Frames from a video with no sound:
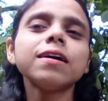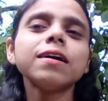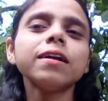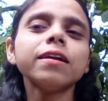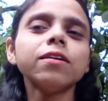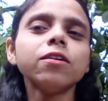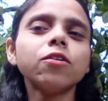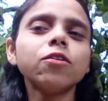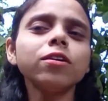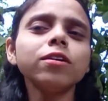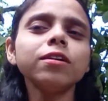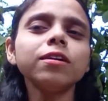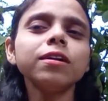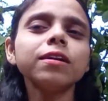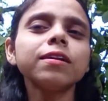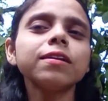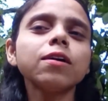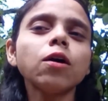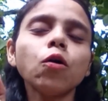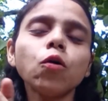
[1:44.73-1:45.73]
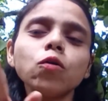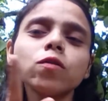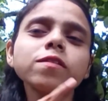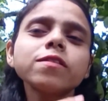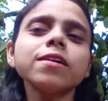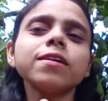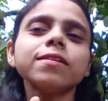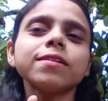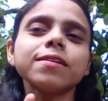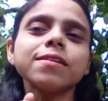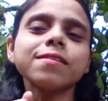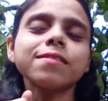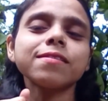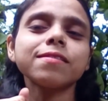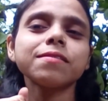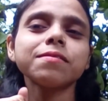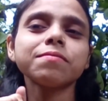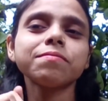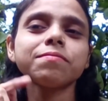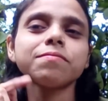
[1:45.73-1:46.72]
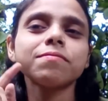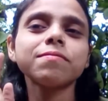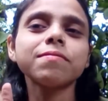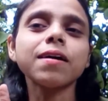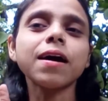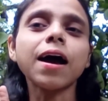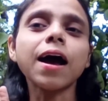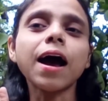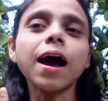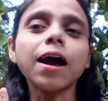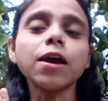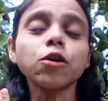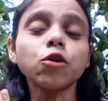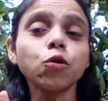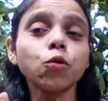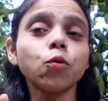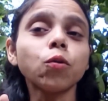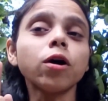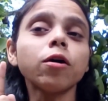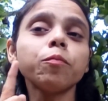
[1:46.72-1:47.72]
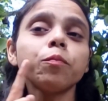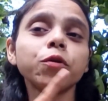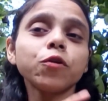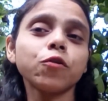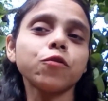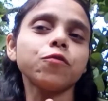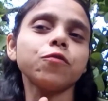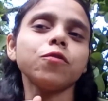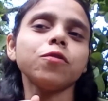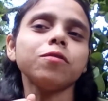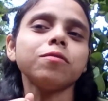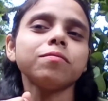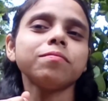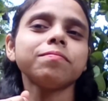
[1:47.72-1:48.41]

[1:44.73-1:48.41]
learn the whole sentence: you are beautiful.